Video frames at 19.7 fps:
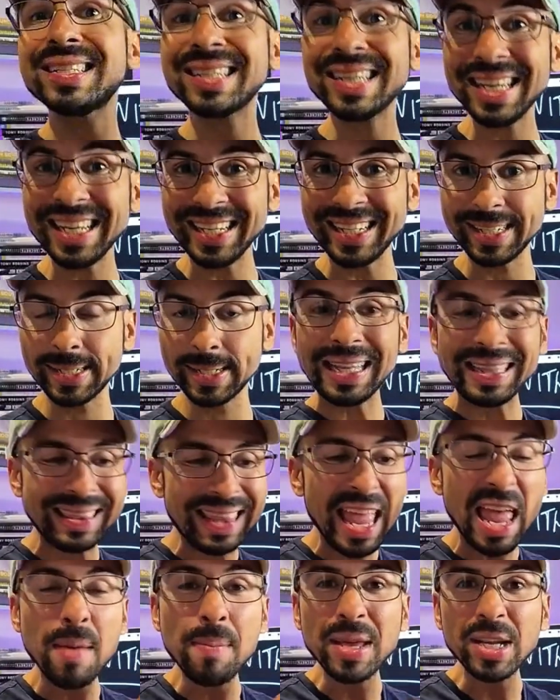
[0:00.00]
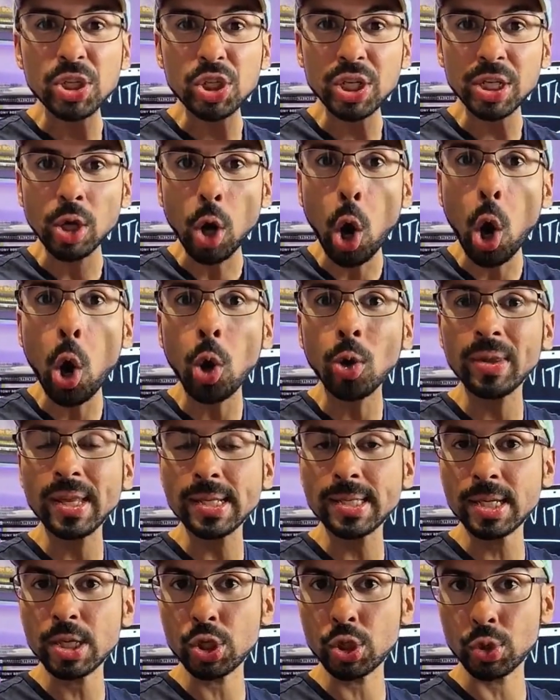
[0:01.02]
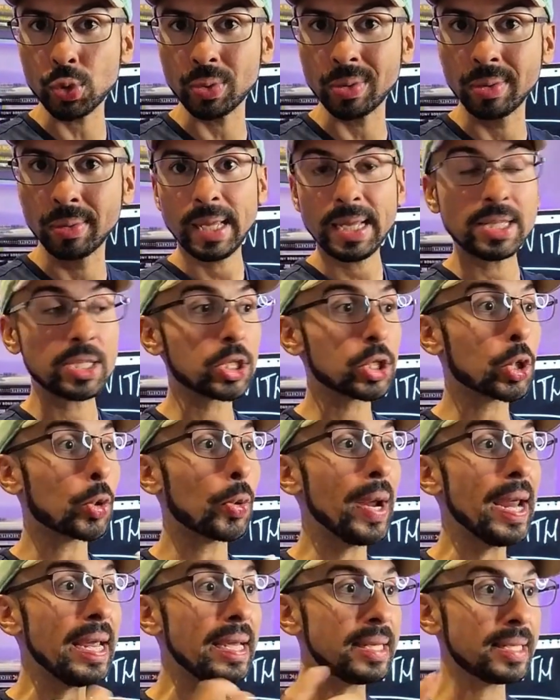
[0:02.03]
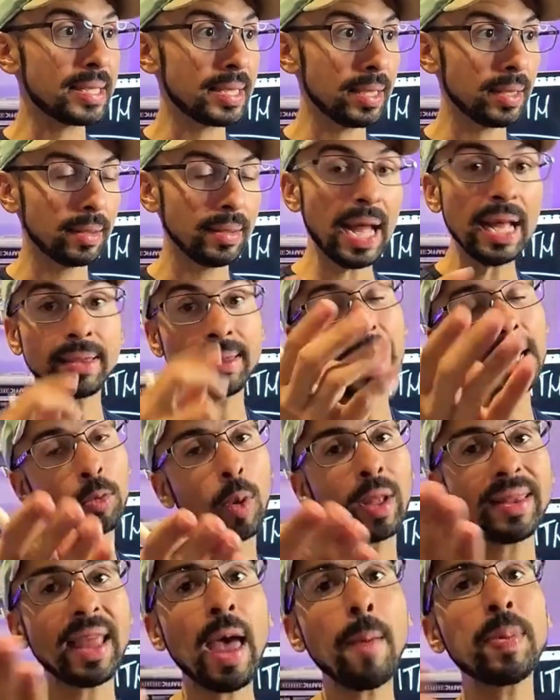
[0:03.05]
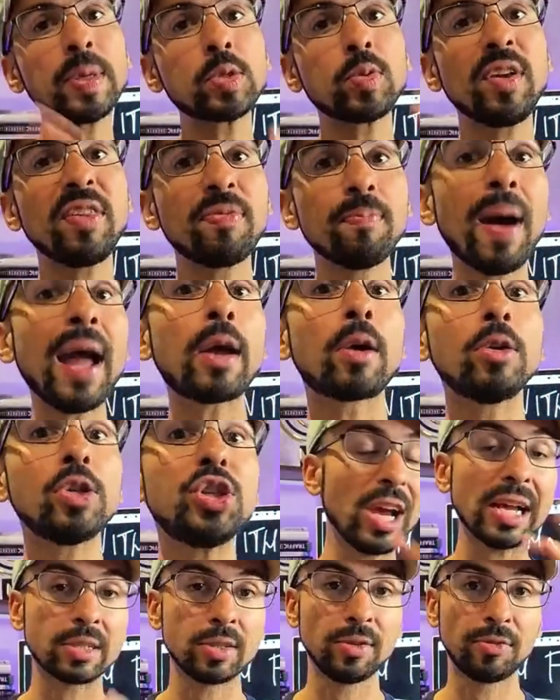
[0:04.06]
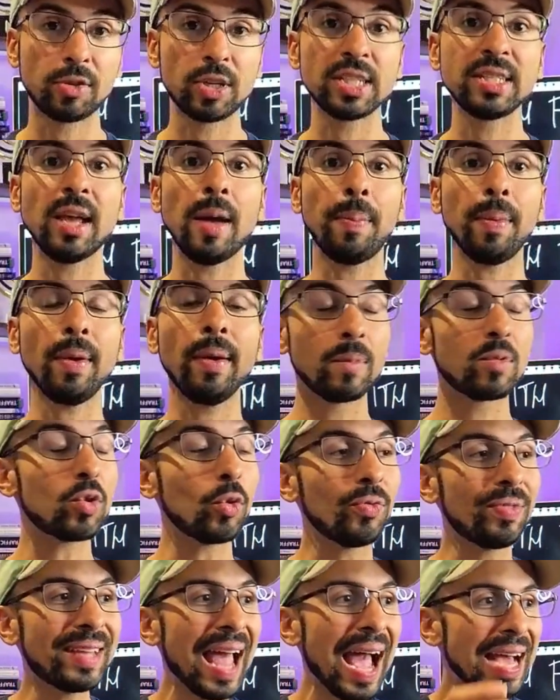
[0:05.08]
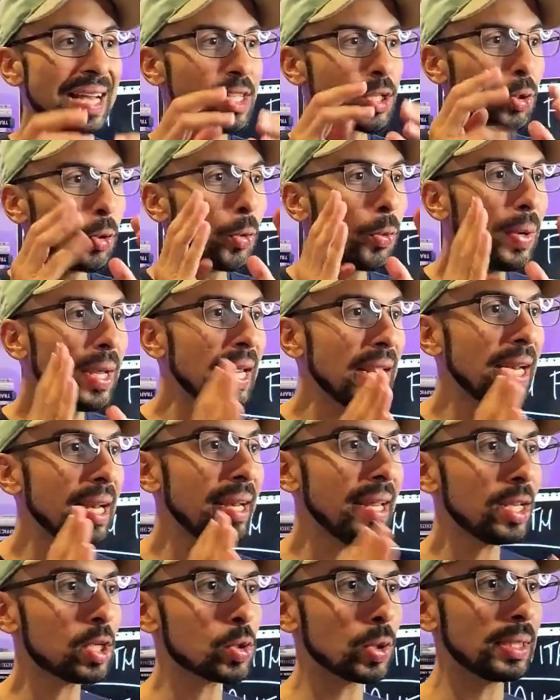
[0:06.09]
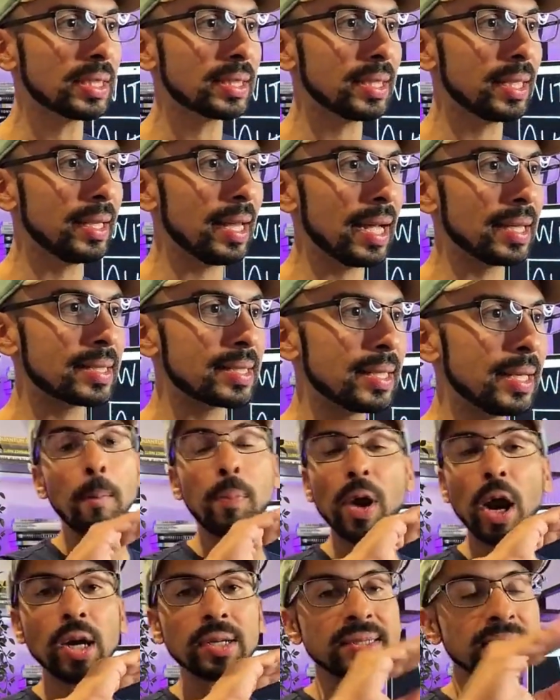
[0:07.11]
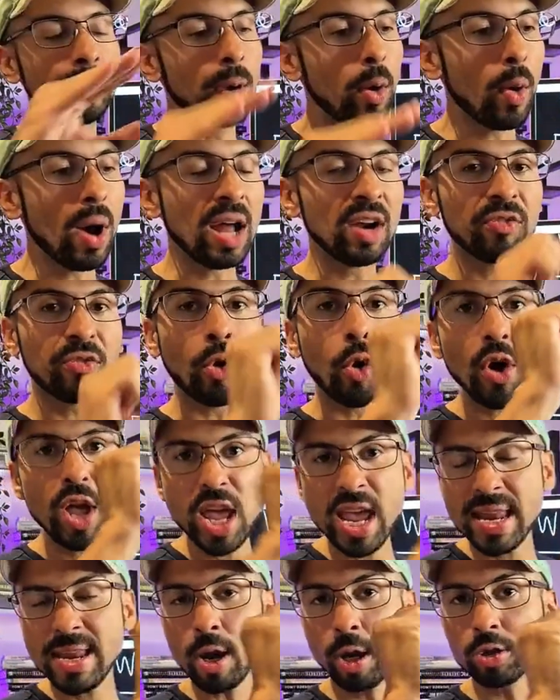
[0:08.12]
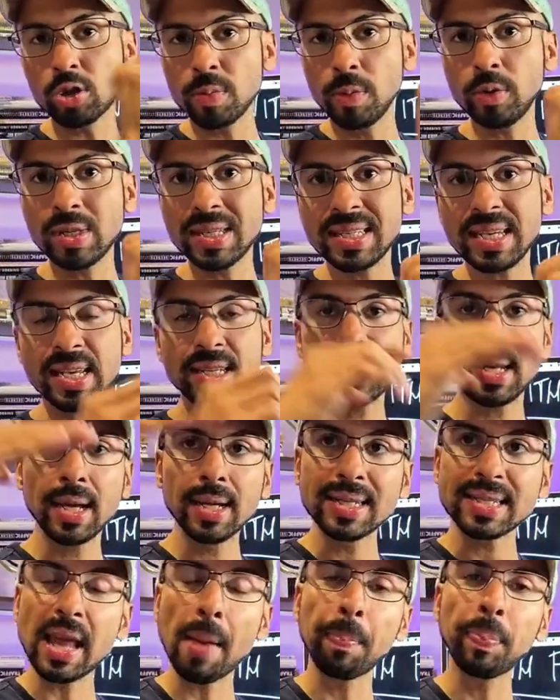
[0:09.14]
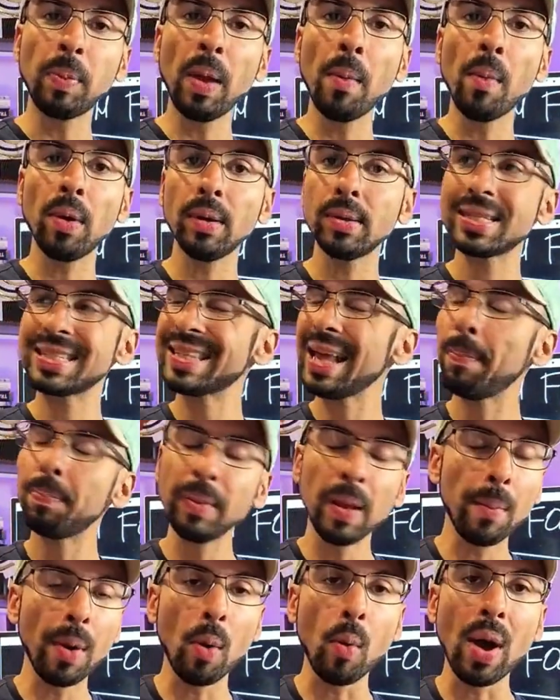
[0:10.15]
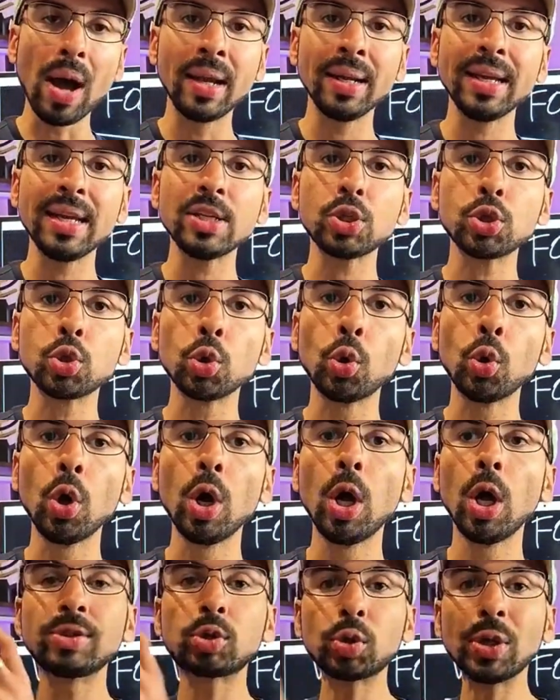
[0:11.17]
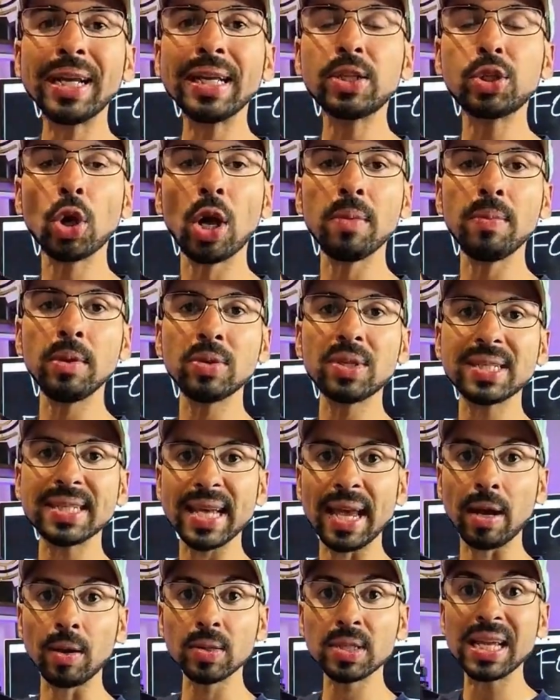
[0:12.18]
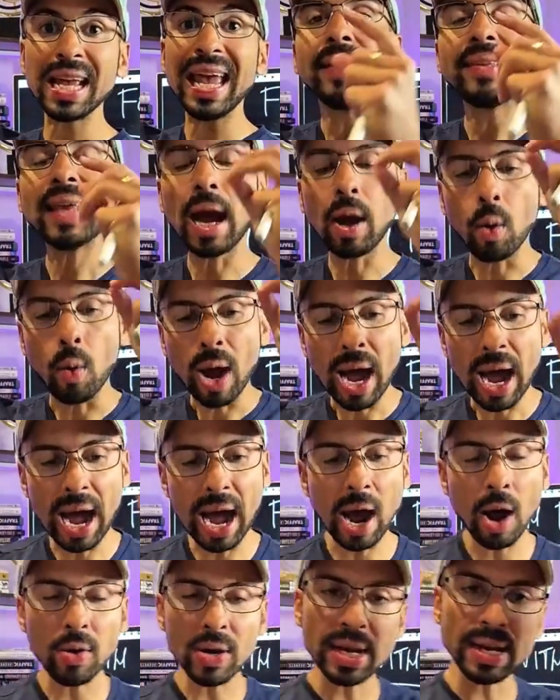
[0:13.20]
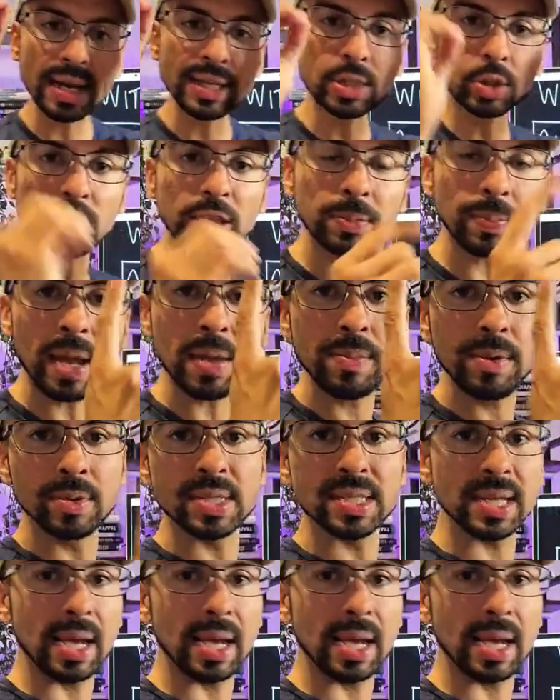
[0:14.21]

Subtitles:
skin, damaging all the tissue. It's crazy. That's what happens with Michael Jackson, for example. So guys, you really need to understand that. Priority number one for any autoimmune disease, step number one is to treat your immune cells. Thiago, how can I treat my immune